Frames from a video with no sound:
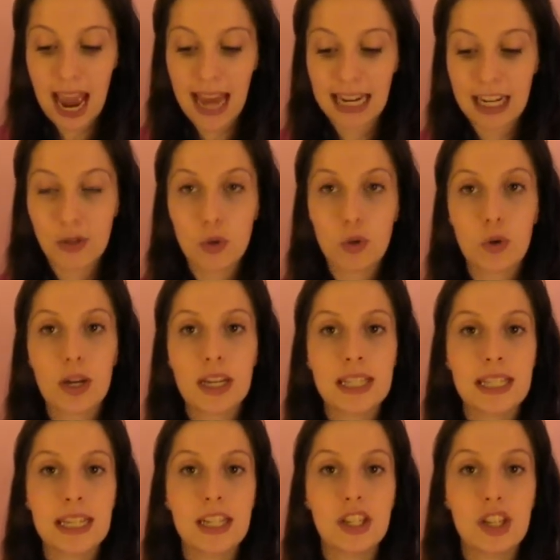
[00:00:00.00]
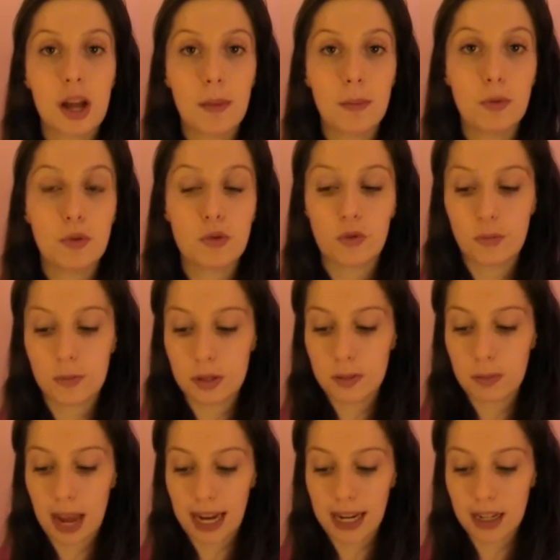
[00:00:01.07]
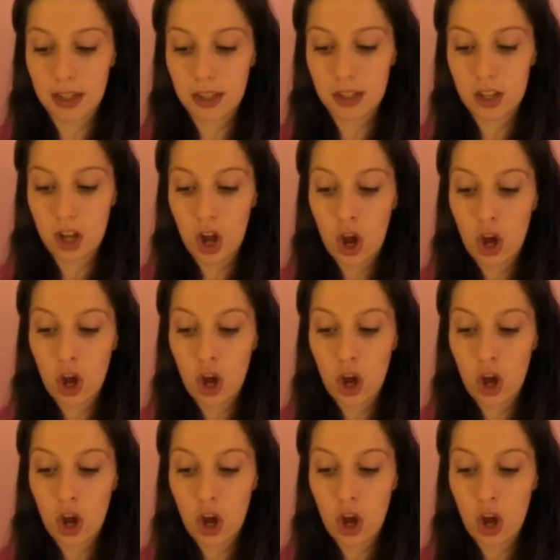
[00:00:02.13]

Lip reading: and I'd requested samples from Spanx,